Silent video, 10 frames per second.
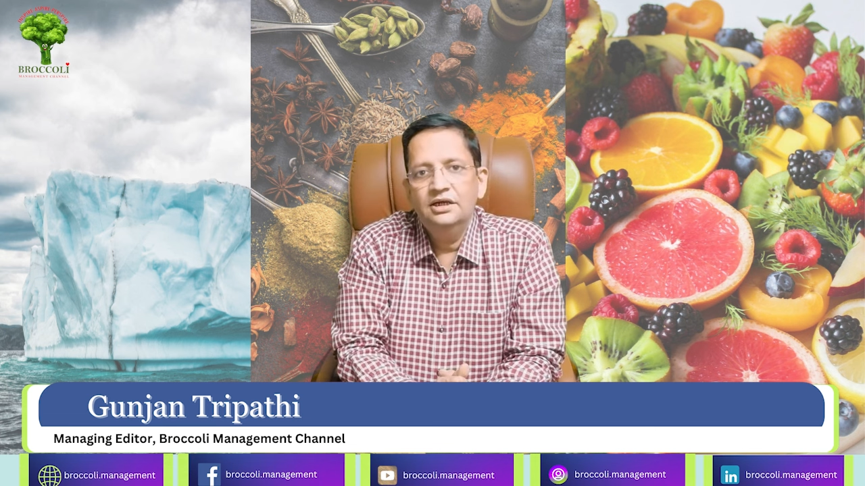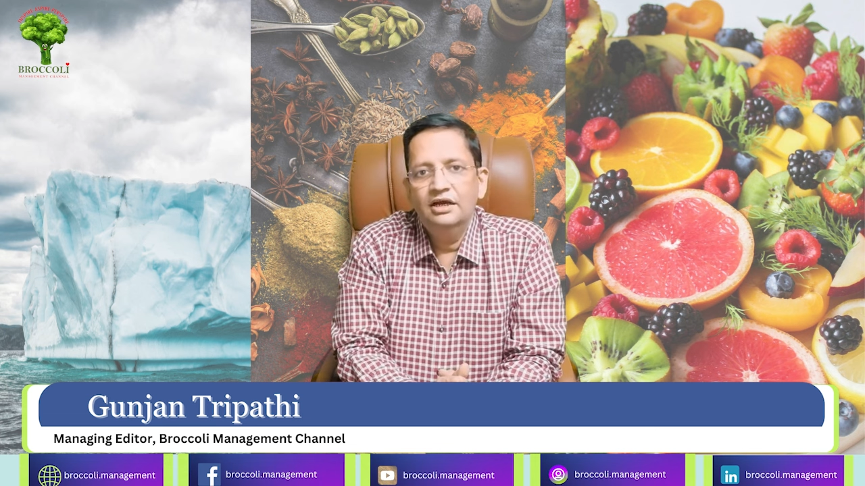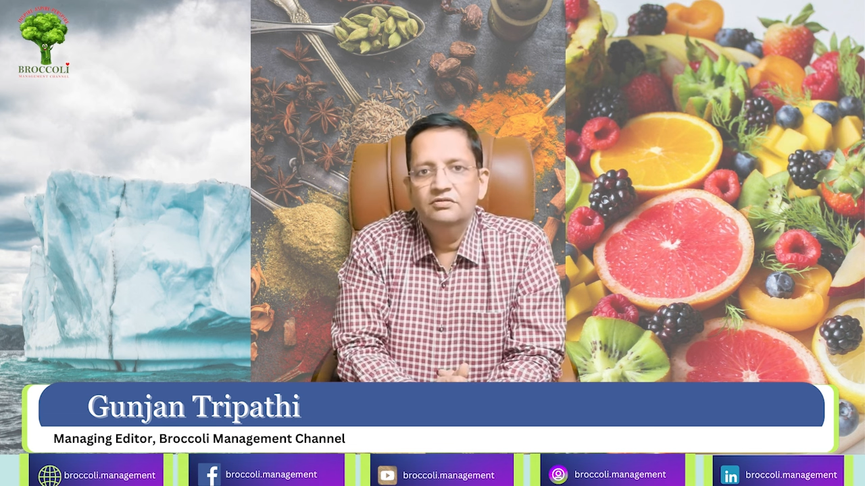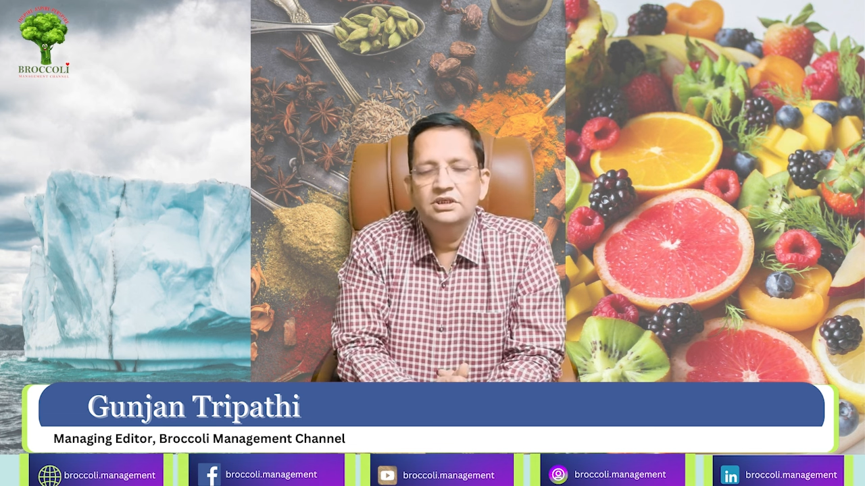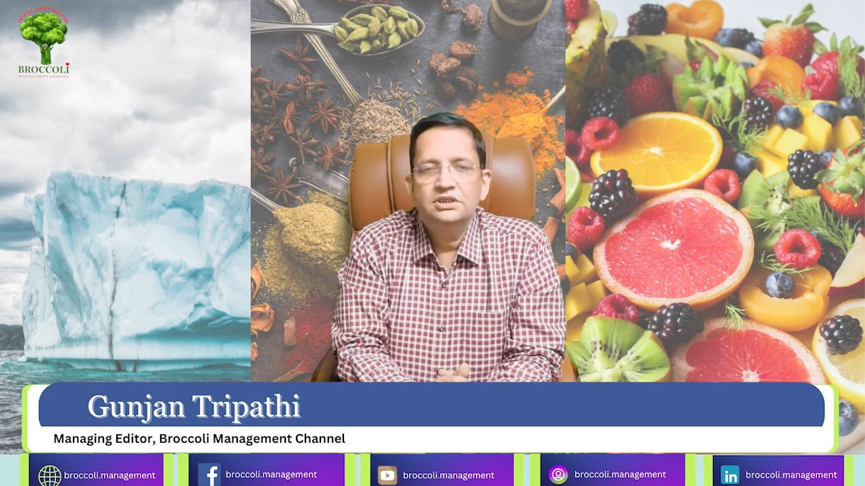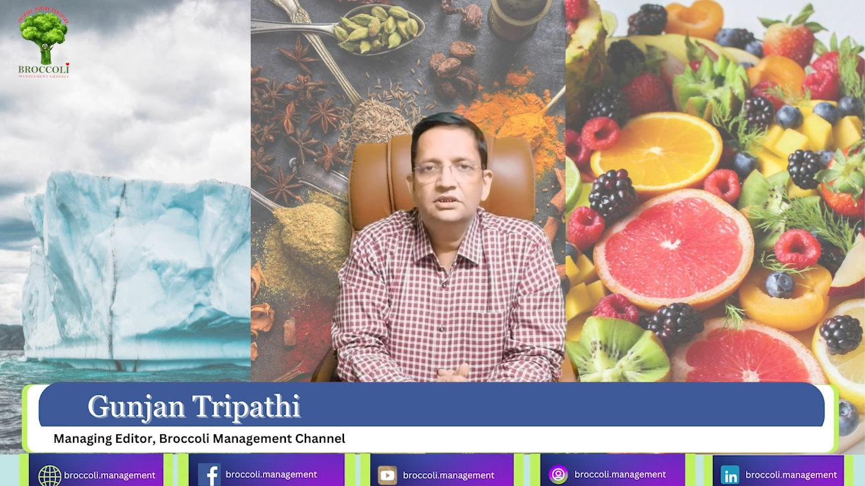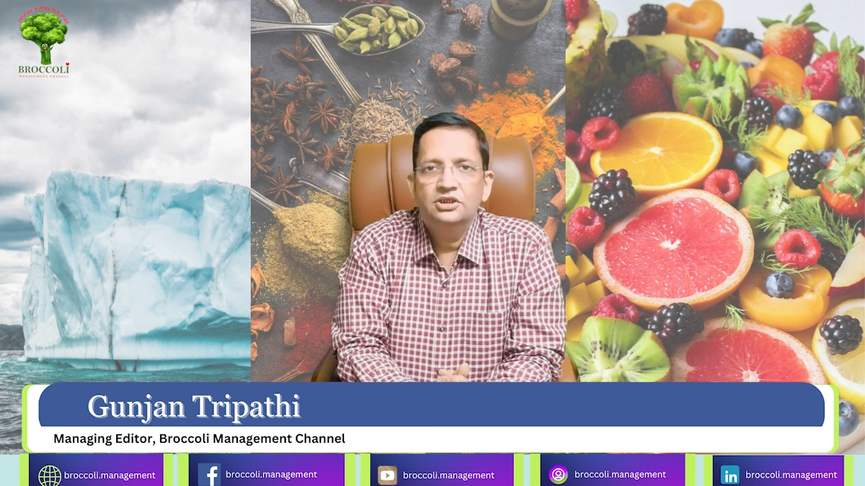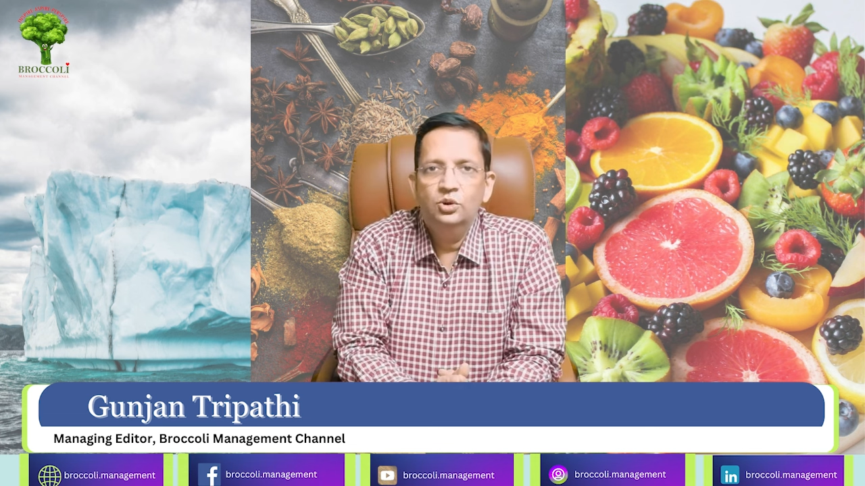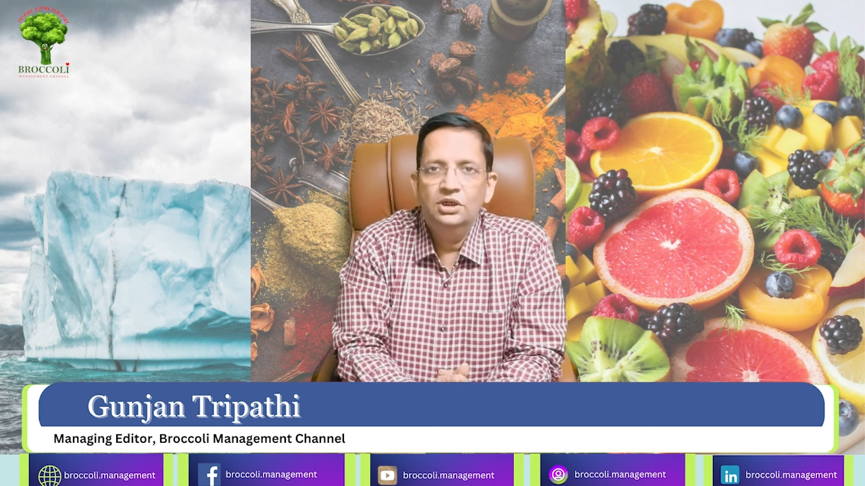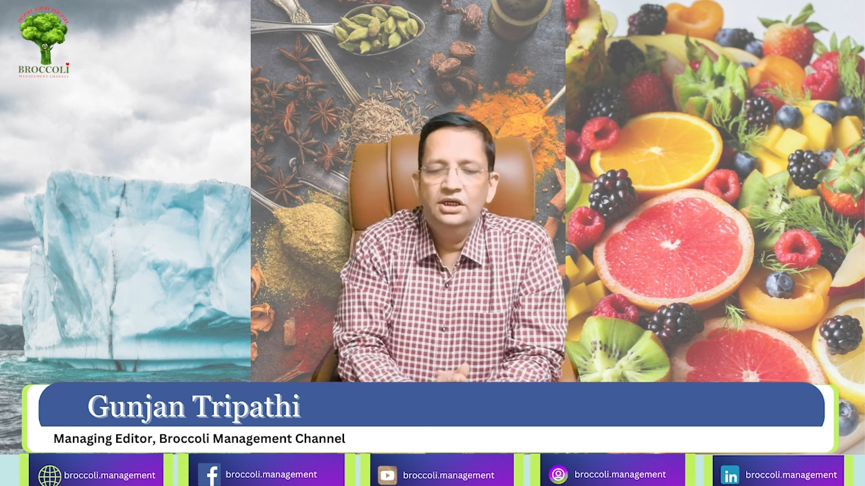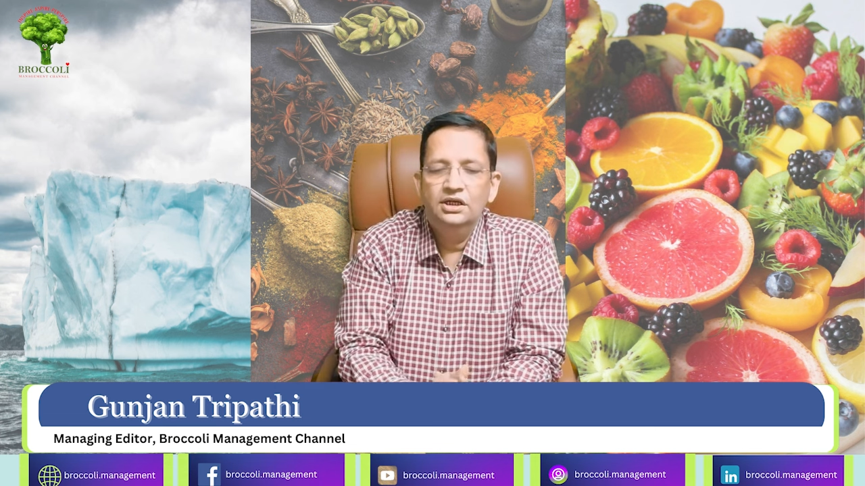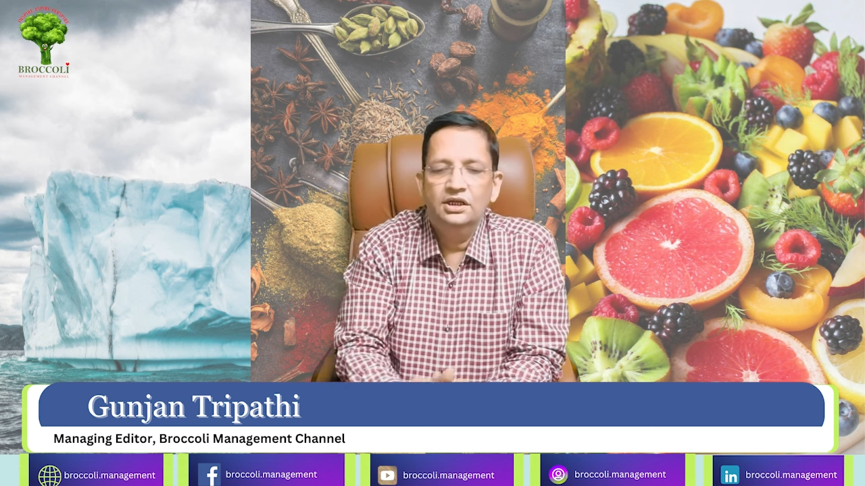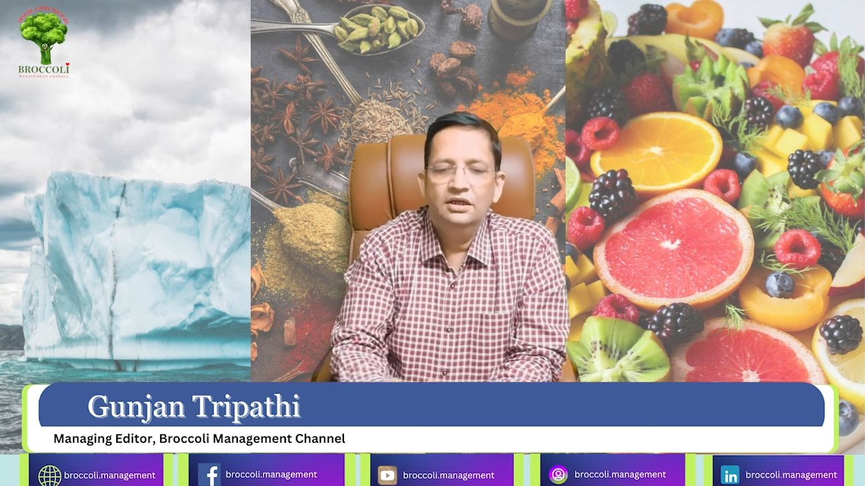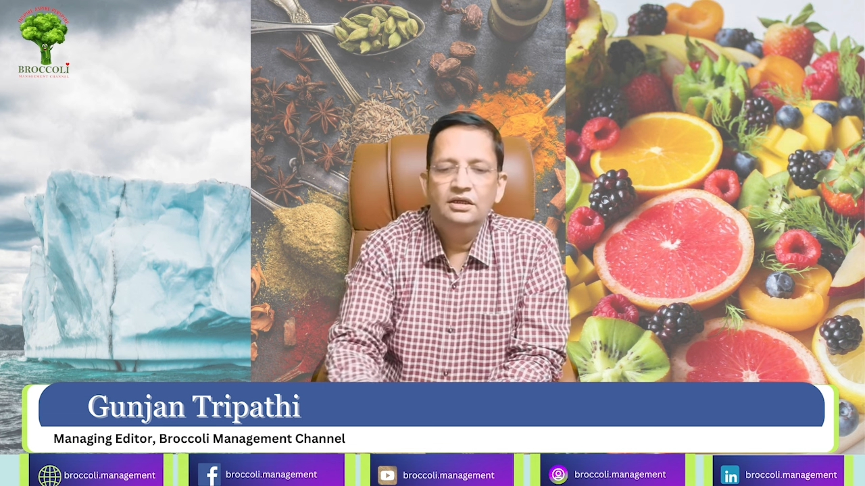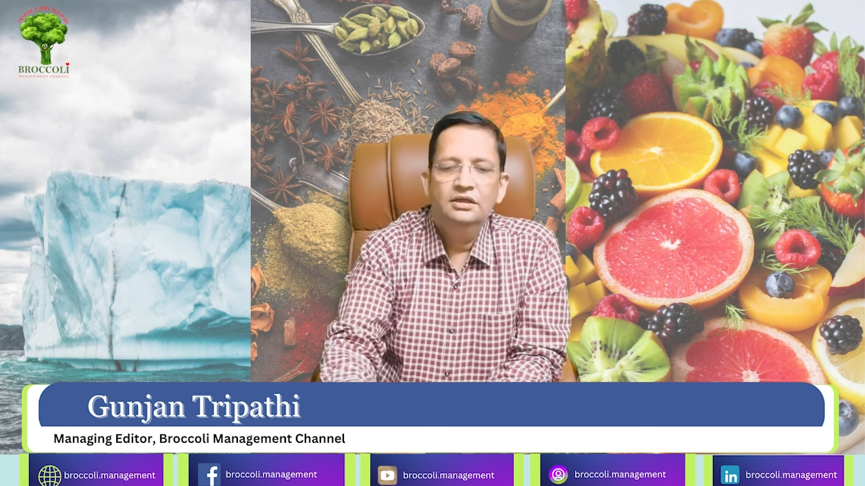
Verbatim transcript: diverse culinary